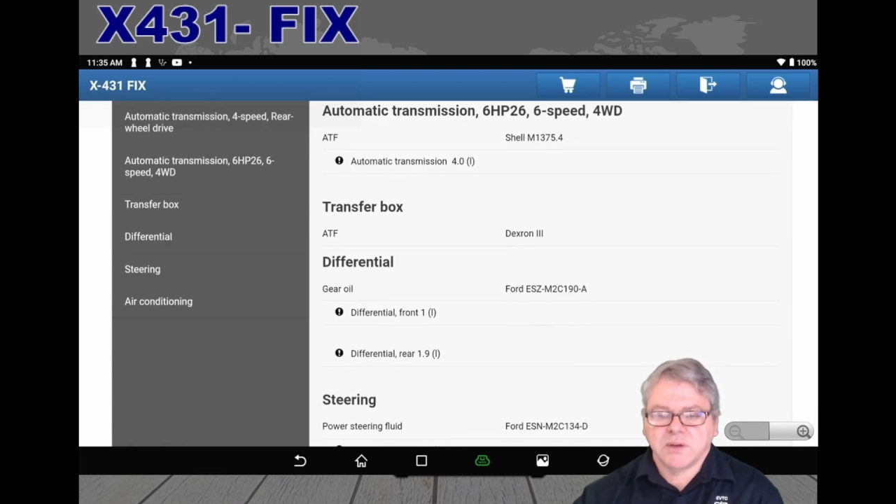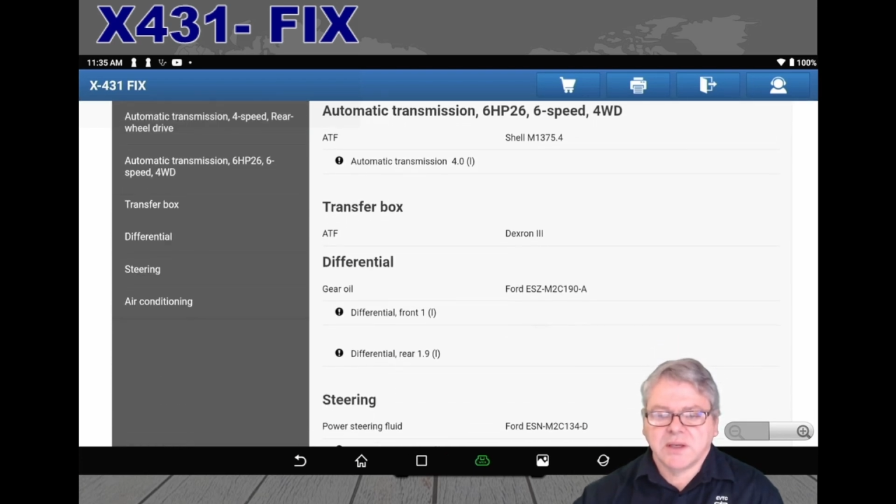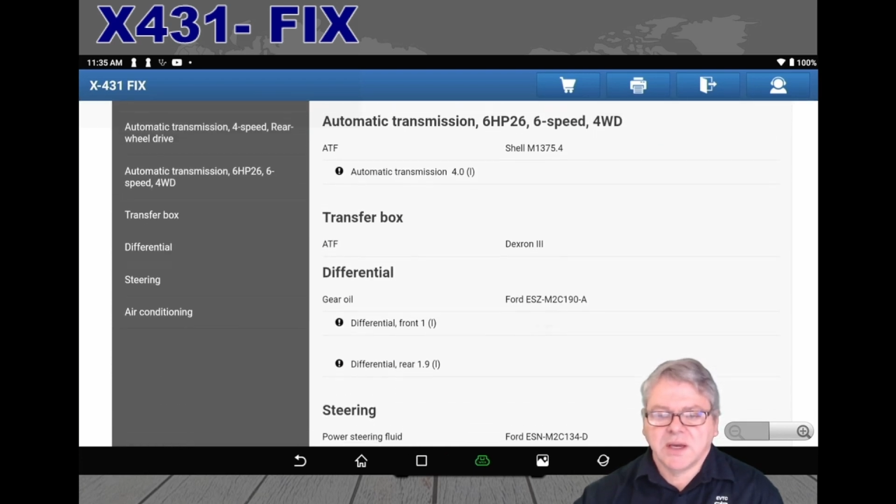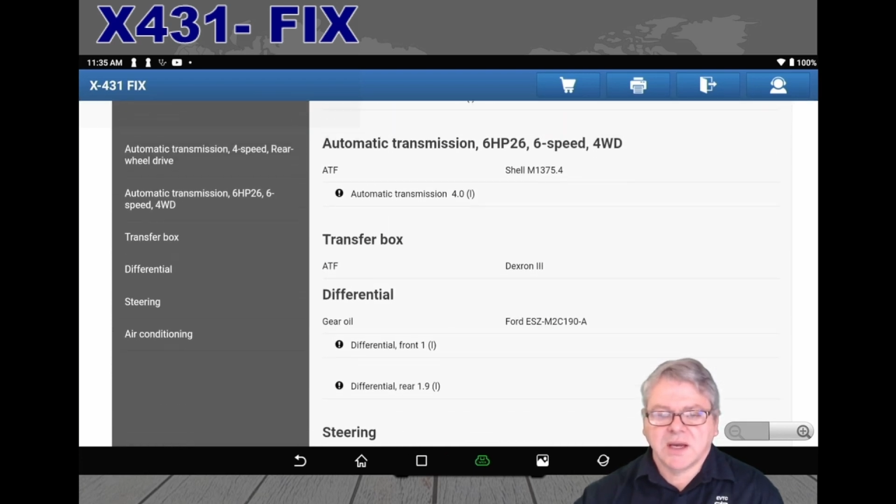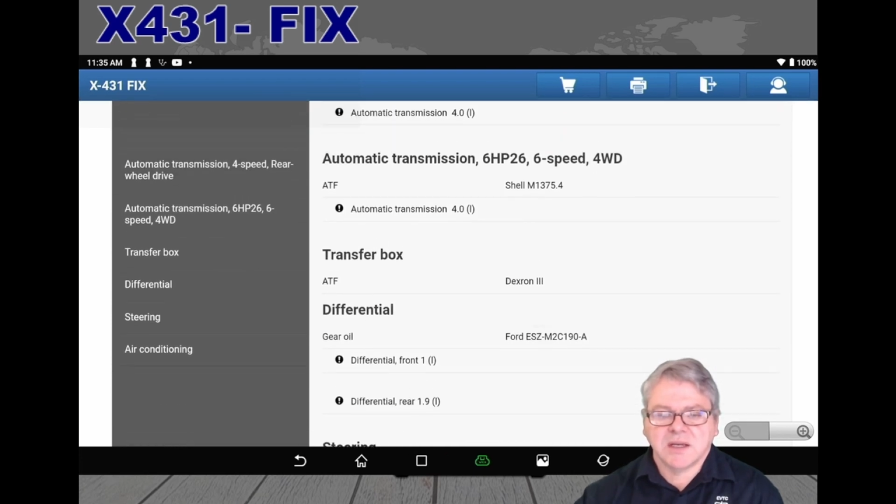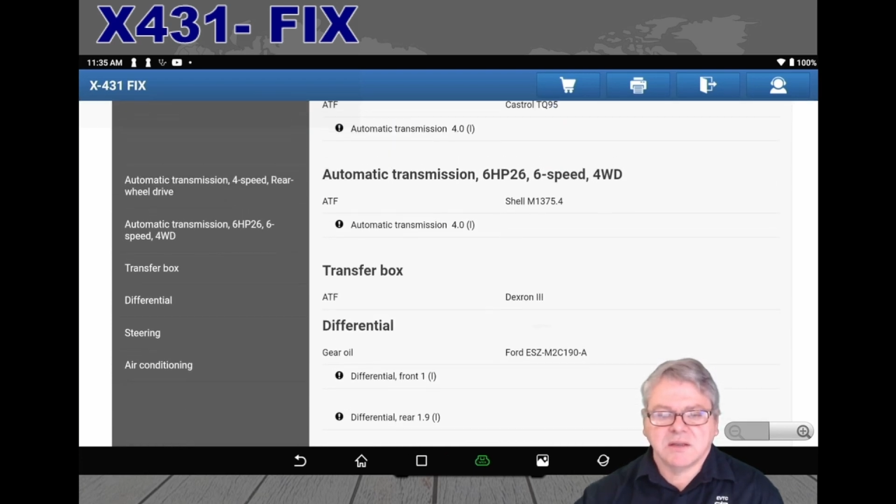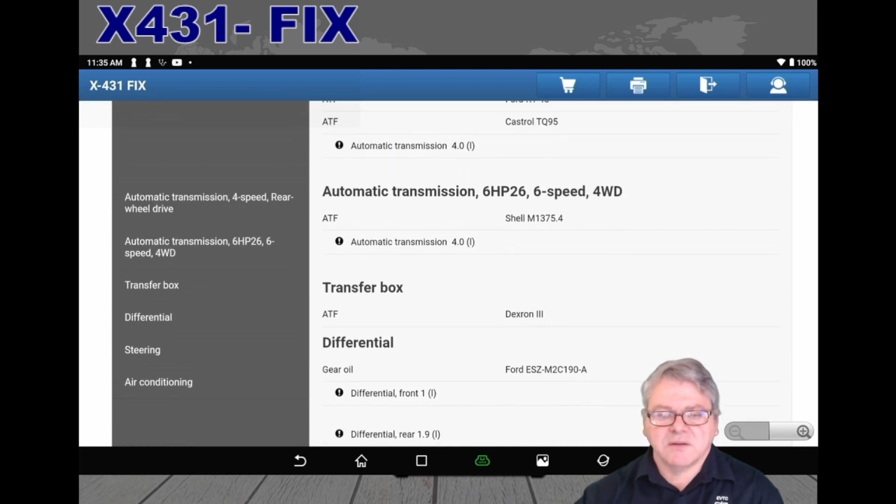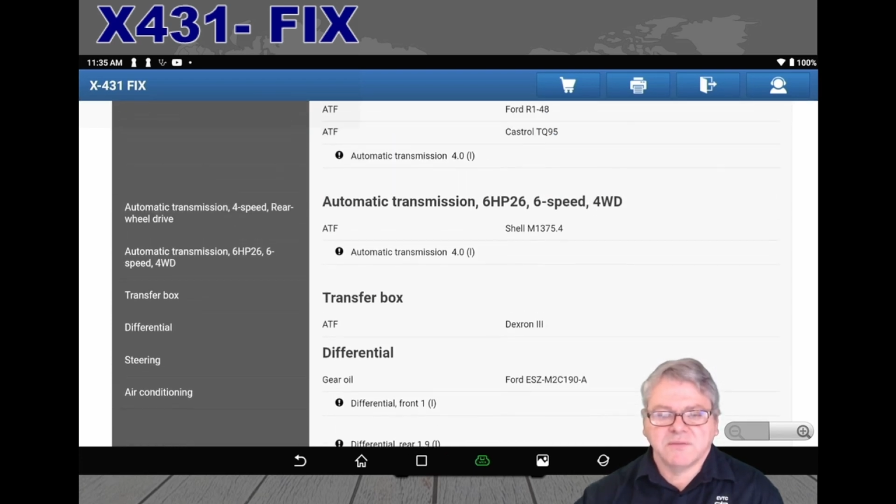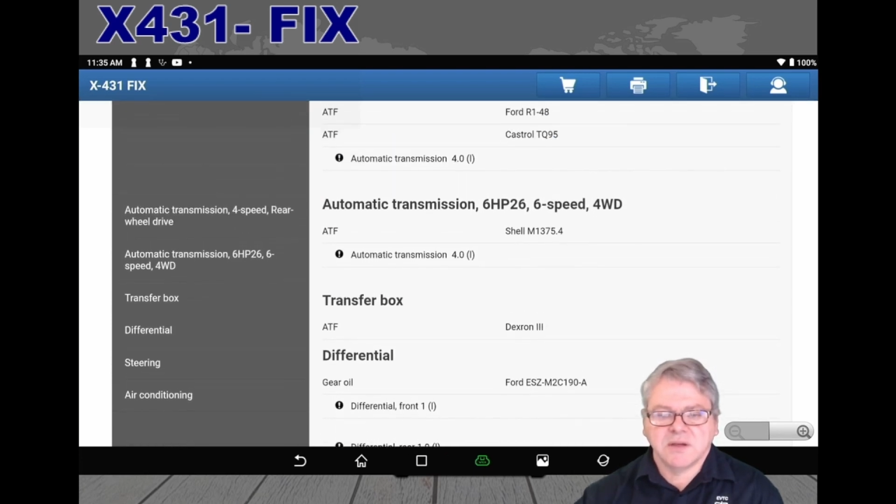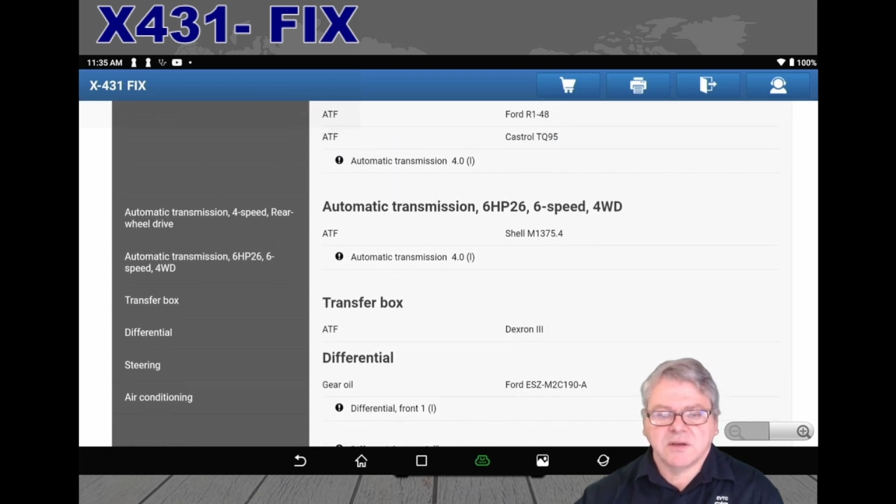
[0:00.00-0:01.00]
regarding
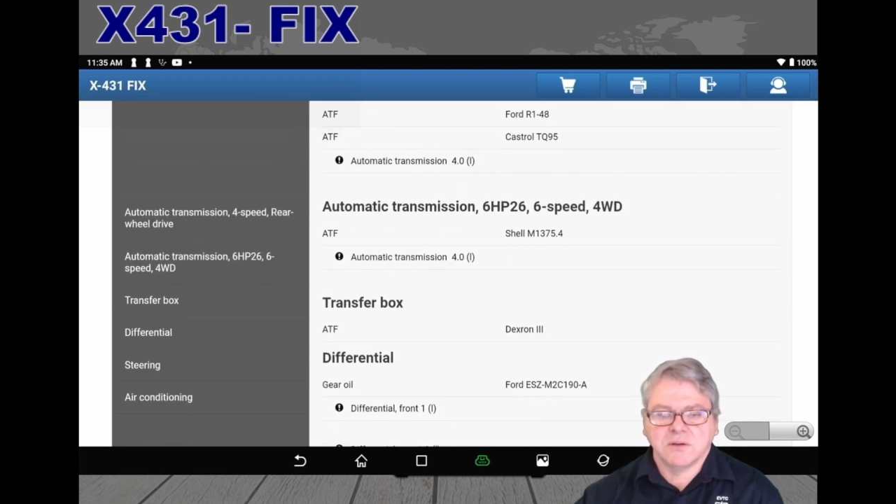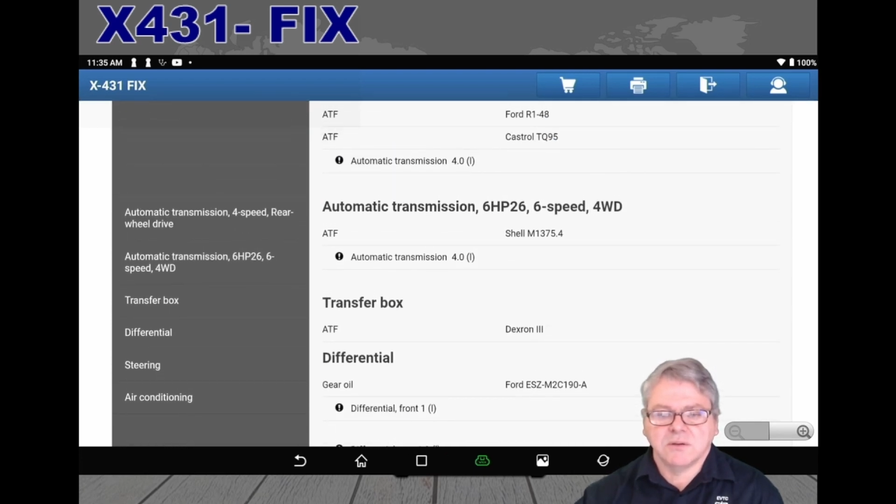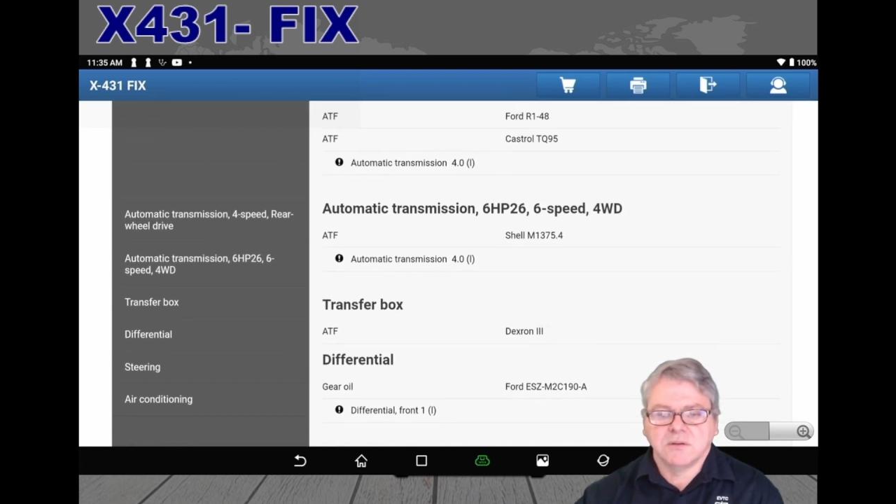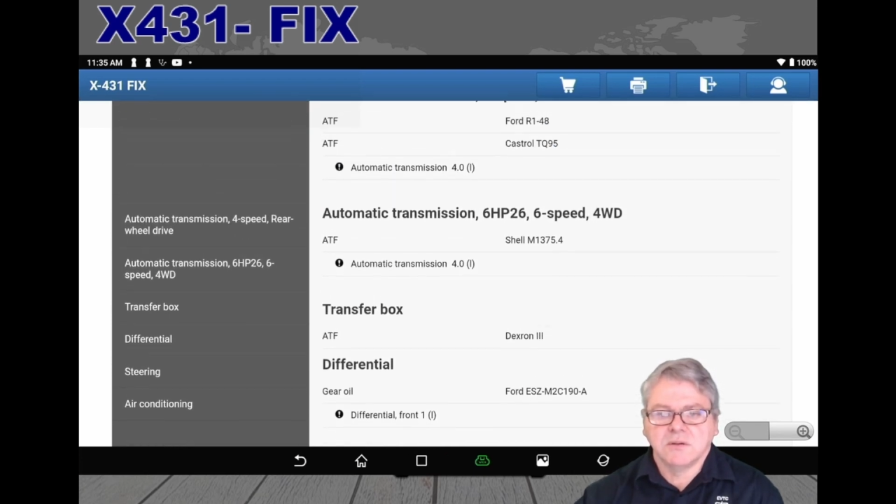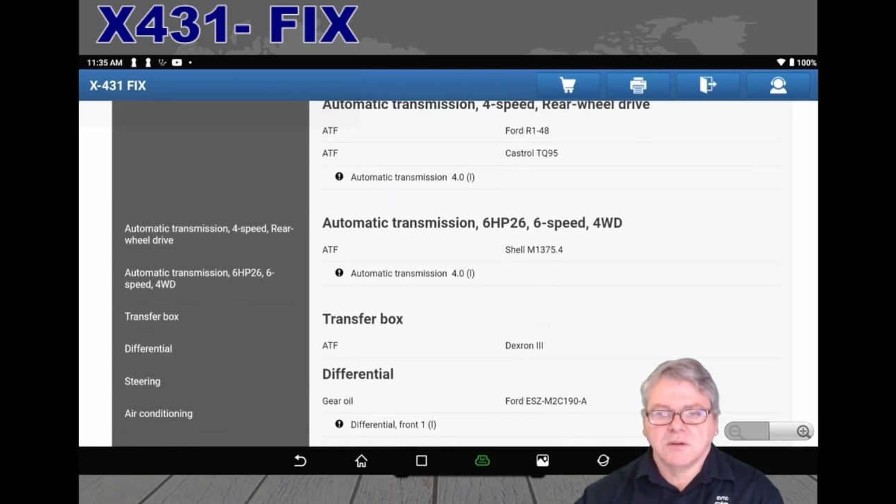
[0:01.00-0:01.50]
the vehicle